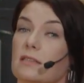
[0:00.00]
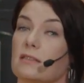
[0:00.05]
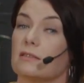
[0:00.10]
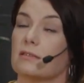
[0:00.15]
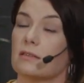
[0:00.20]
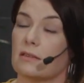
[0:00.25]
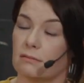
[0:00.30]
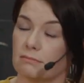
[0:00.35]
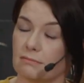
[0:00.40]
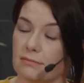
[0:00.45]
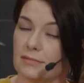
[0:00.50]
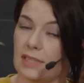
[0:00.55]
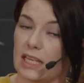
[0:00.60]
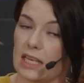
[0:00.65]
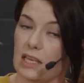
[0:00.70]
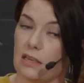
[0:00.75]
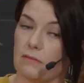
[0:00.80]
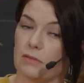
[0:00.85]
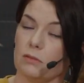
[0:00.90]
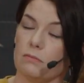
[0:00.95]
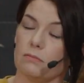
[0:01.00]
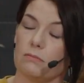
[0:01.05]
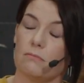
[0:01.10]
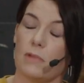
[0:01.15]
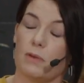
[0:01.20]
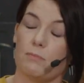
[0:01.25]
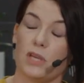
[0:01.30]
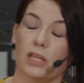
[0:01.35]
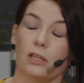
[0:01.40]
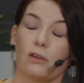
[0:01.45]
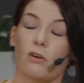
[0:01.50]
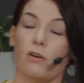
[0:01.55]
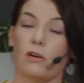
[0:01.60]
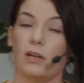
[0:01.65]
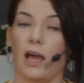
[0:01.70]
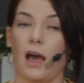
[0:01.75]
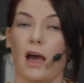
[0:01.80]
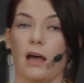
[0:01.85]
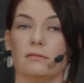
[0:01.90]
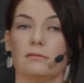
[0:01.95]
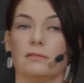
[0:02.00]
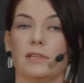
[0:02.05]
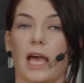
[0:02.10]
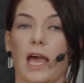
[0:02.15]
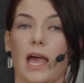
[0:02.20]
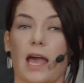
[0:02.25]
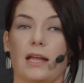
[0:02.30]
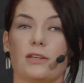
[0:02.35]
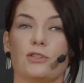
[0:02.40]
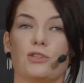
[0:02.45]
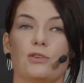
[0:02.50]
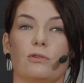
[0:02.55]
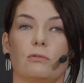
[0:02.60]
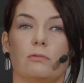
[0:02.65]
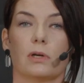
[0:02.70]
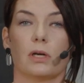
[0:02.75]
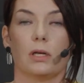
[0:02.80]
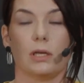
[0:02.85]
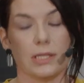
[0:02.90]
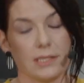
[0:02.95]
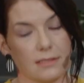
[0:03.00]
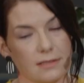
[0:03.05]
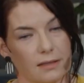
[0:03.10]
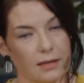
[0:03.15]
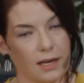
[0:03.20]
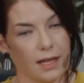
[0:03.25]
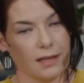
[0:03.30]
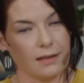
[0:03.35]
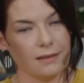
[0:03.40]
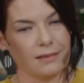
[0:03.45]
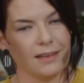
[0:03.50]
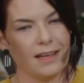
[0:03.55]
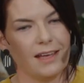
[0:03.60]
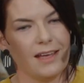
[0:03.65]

this even Mimmit and you were listening